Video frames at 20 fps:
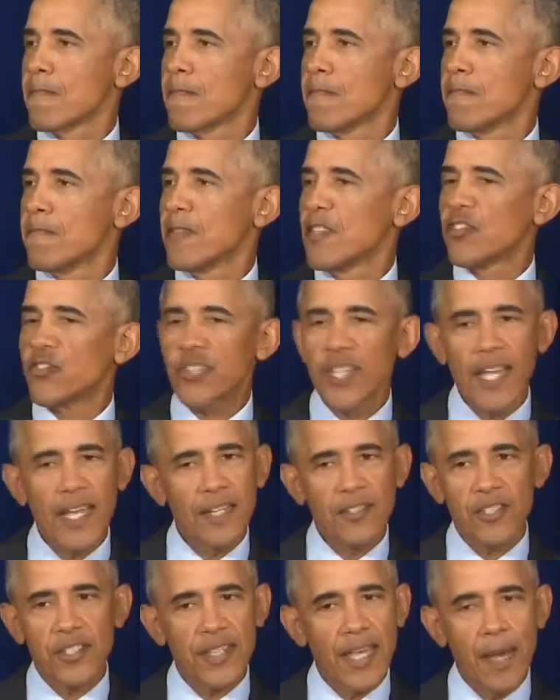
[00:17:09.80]
And this
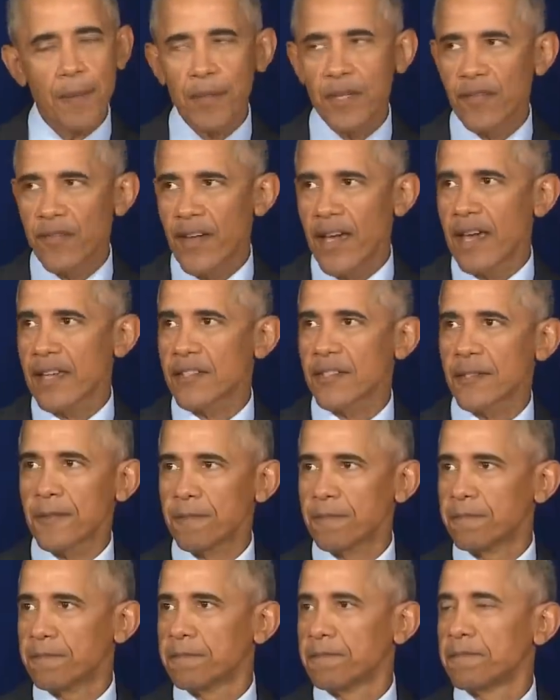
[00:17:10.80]
change has happened fast,
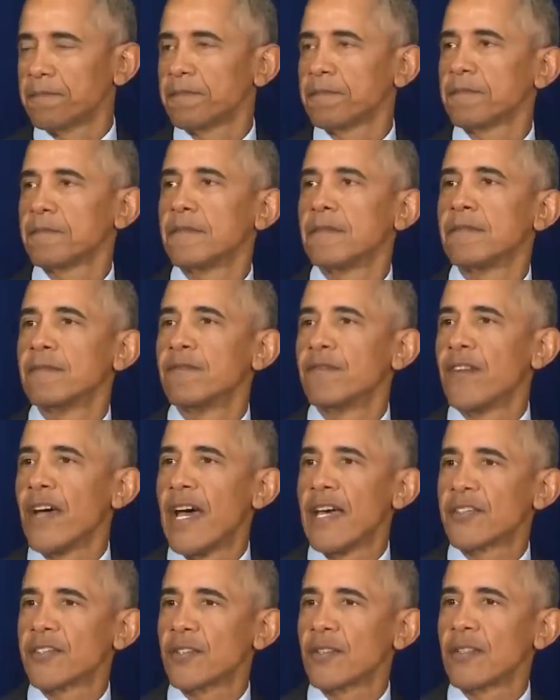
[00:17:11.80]

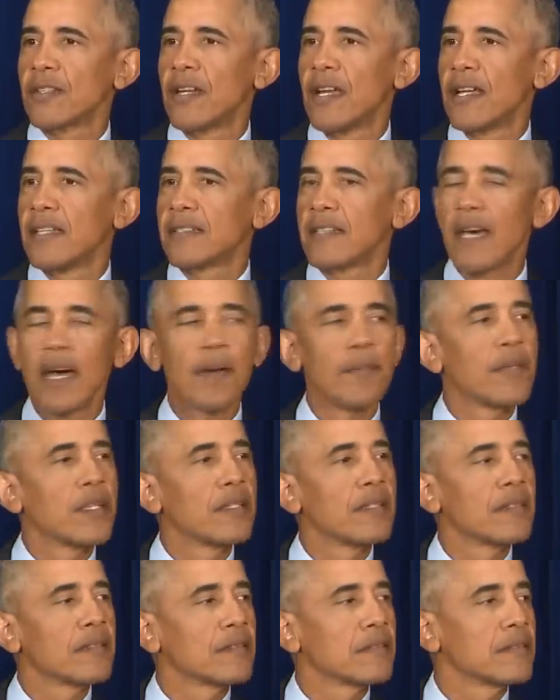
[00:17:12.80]
faster than any time in
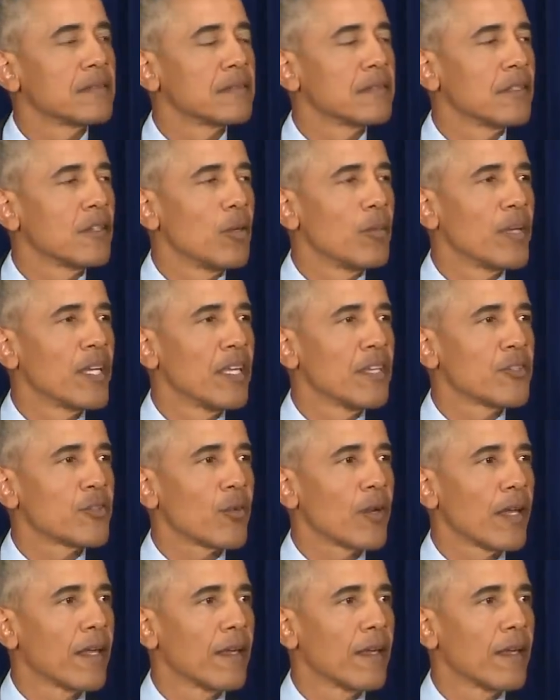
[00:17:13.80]
human history.